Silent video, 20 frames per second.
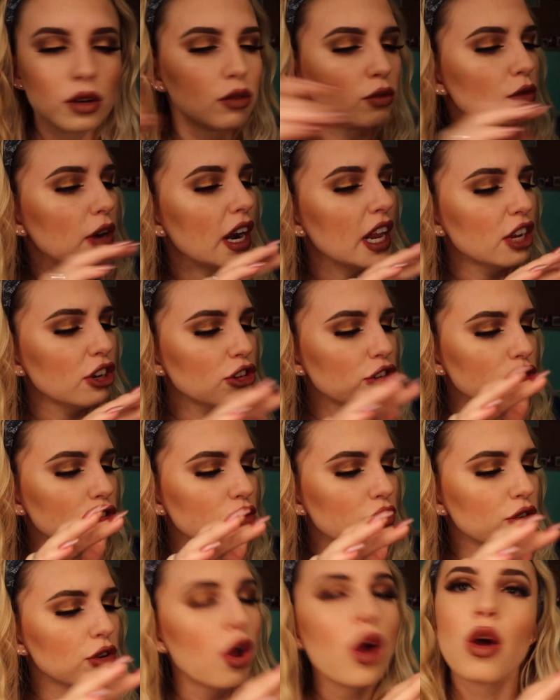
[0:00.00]
reddish
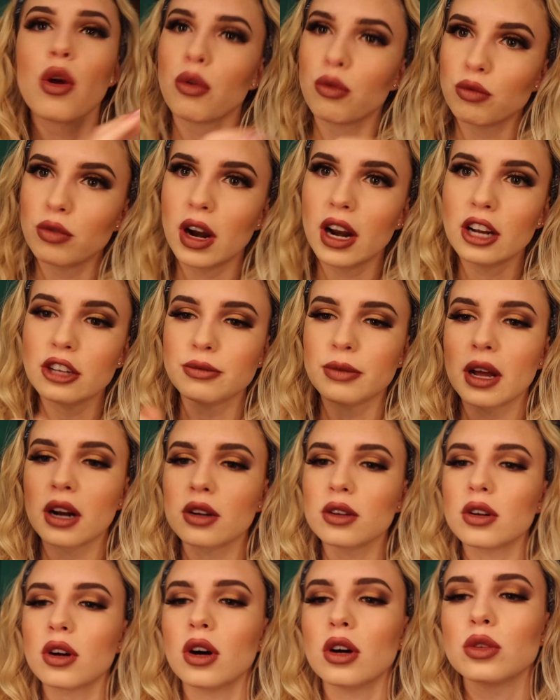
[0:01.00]

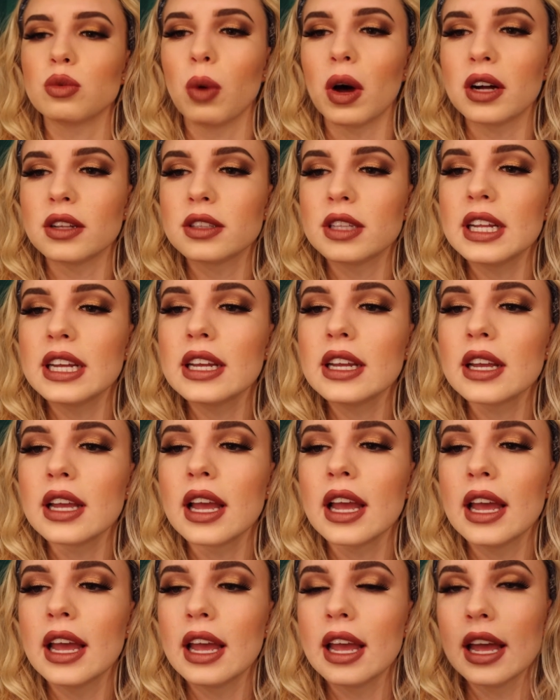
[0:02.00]
metal called Wild Thing,
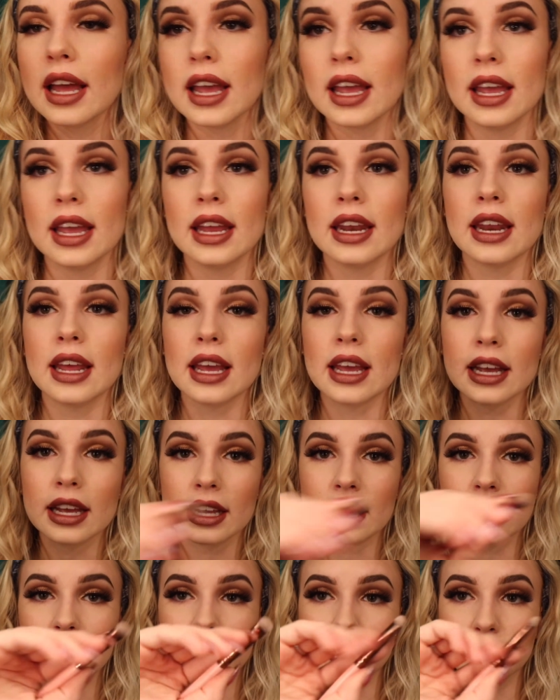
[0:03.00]
and
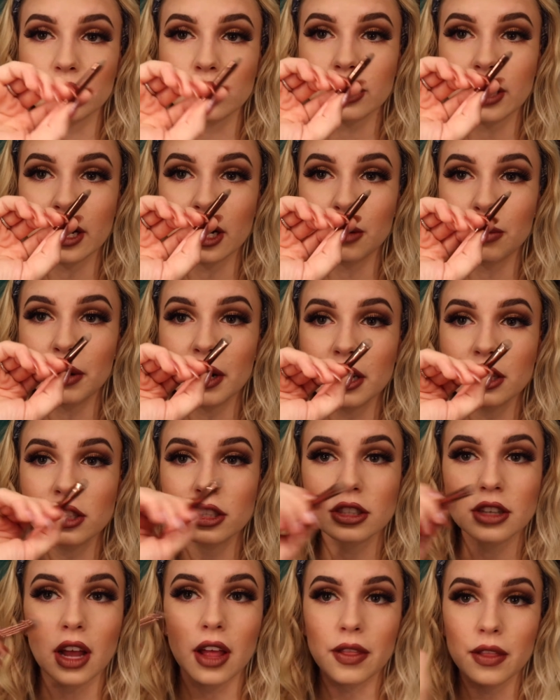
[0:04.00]
a little shader
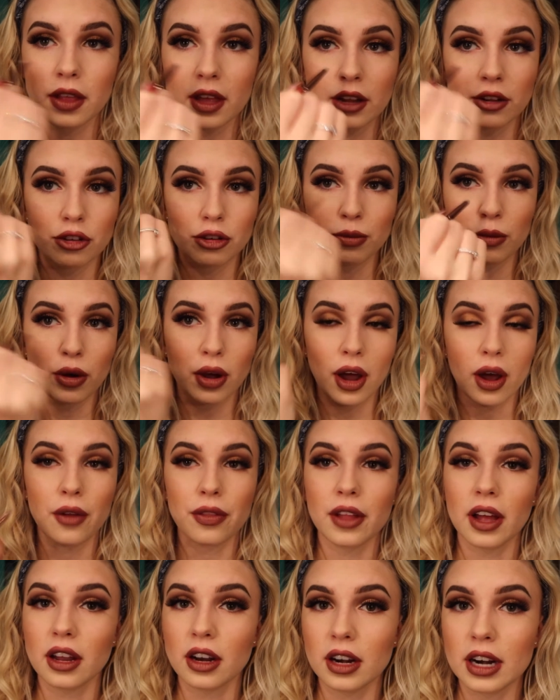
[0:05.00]
brush, and then smoke out
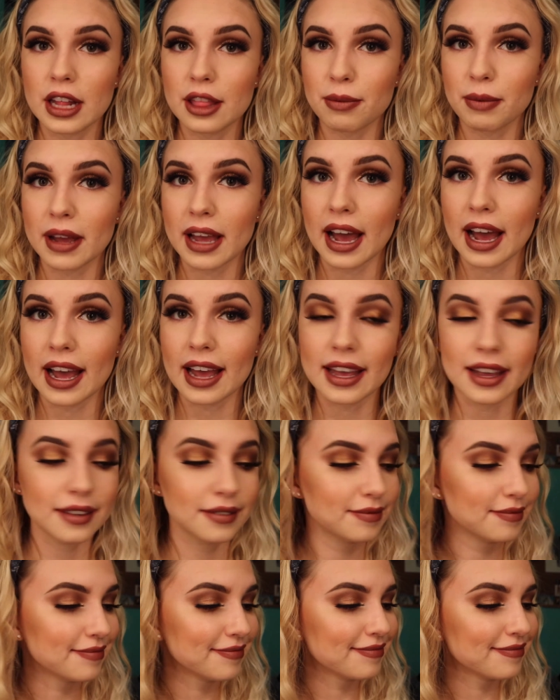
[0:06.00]
underneath my eye.
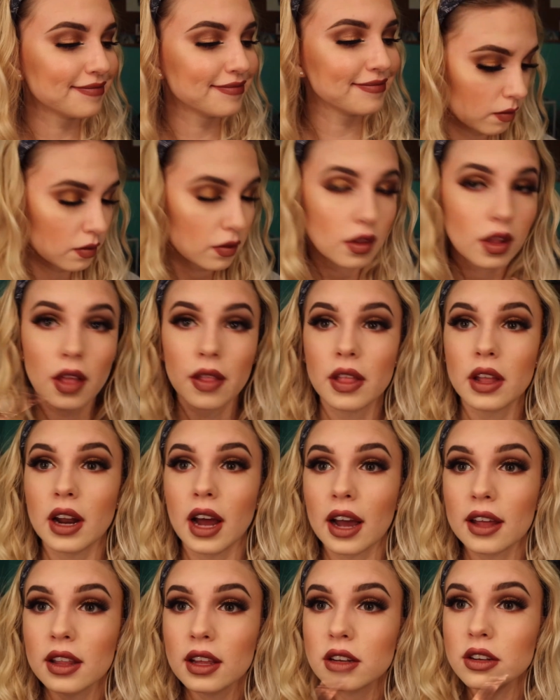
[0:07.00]
And
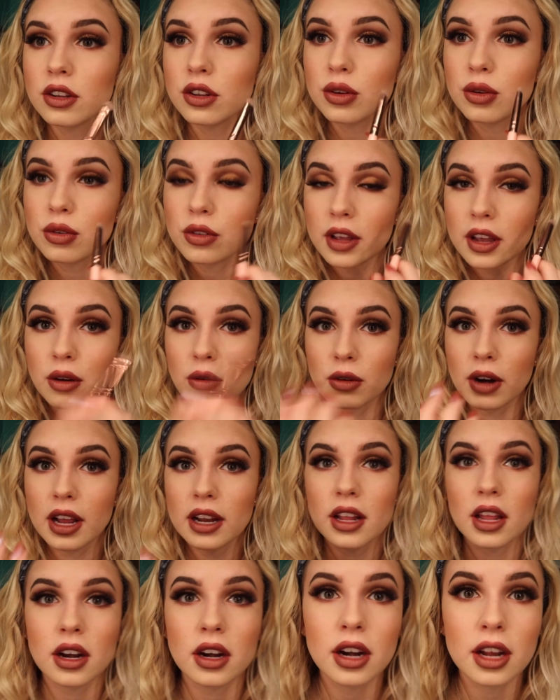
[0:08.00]
I like to use a
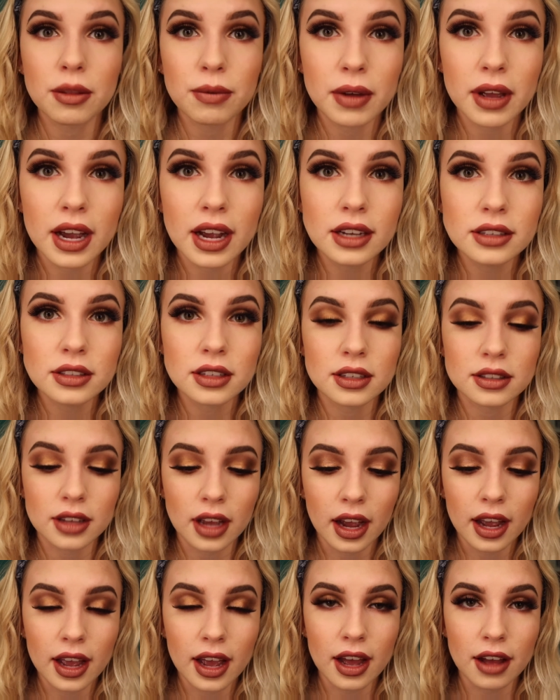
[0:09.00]
red underneath my eyes because
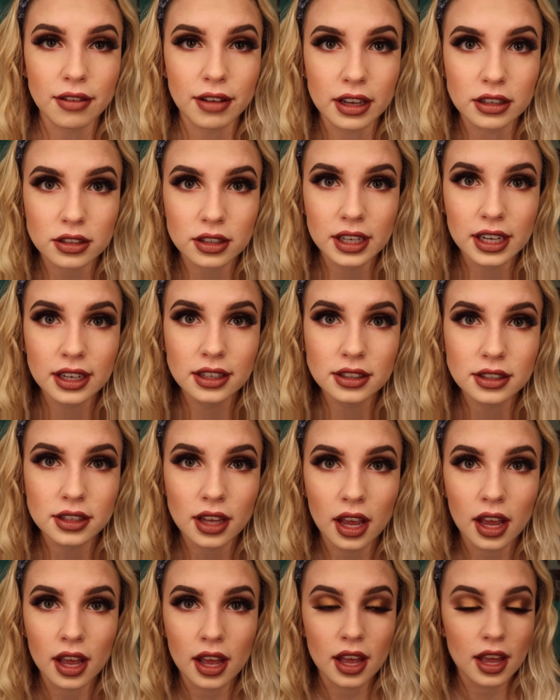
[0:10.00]
I have hazel eyes,
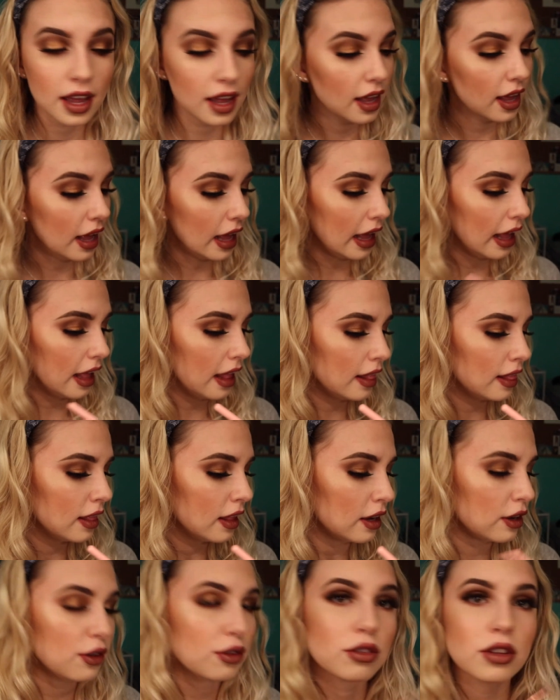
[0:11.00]
and
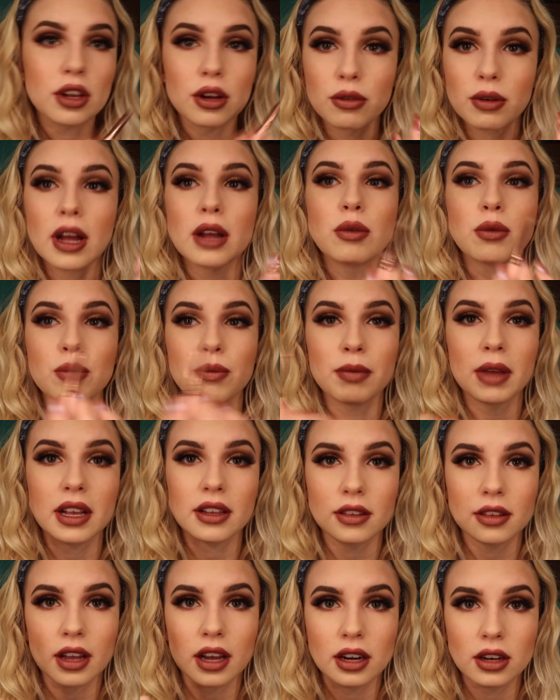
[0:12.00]
then using a red
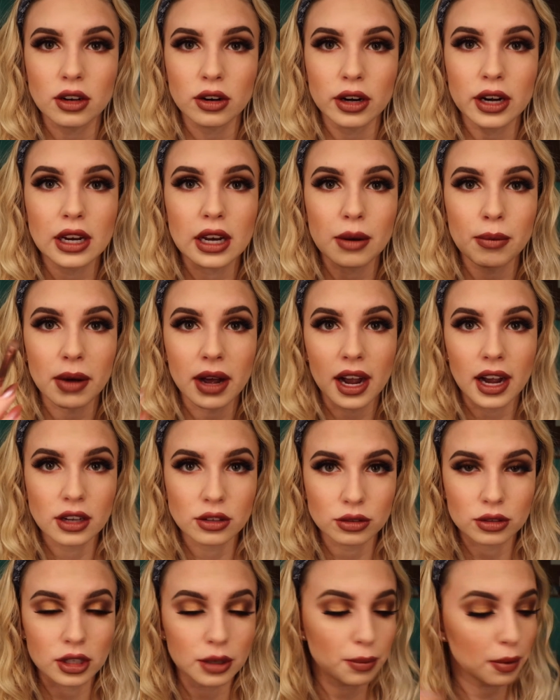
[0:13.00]
makes that green in my
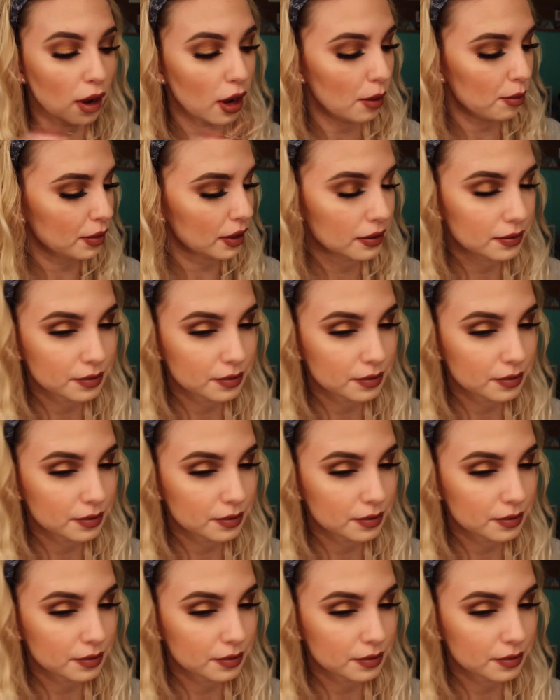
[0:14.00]
eyes really pop.